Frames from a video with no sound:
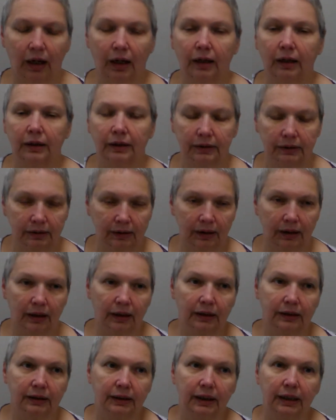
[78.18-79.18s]

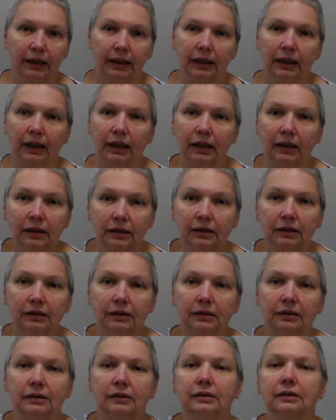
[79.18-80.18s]
Adela
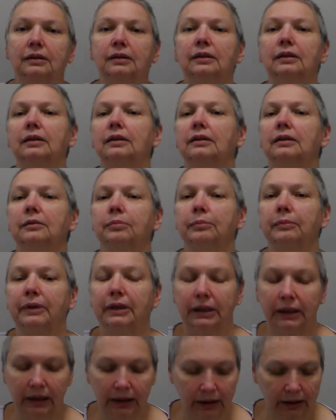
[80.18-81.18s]
is
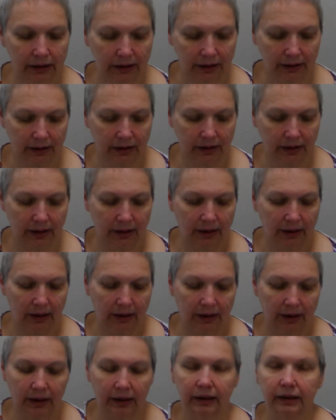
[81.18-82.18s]
money,
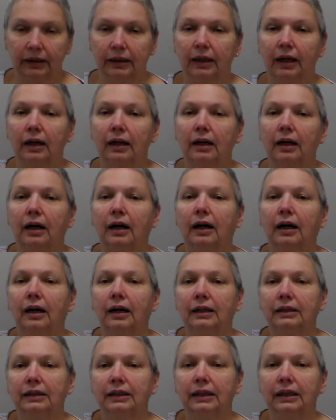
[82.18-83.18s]
and
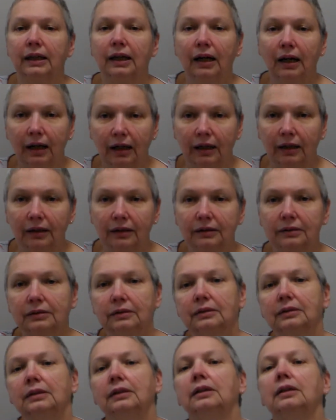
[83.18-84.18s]
adiha
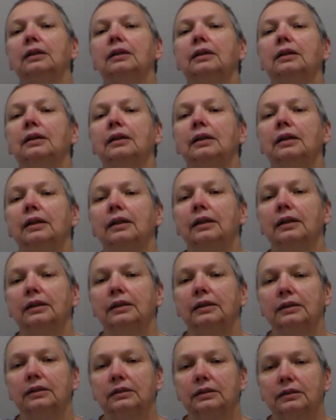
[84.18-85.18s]

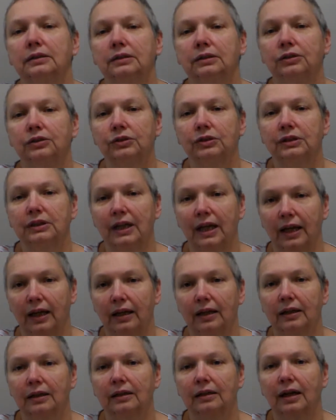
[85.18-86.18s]
is to
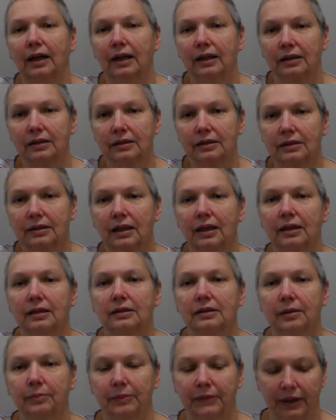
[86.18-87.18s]
say, as say
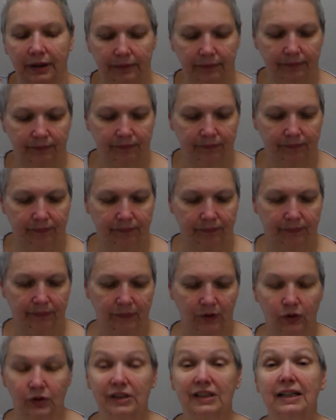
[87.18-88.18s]
something,
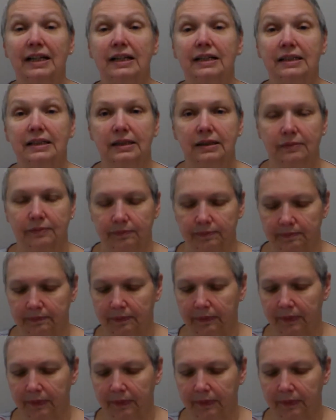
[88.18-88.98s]
or says.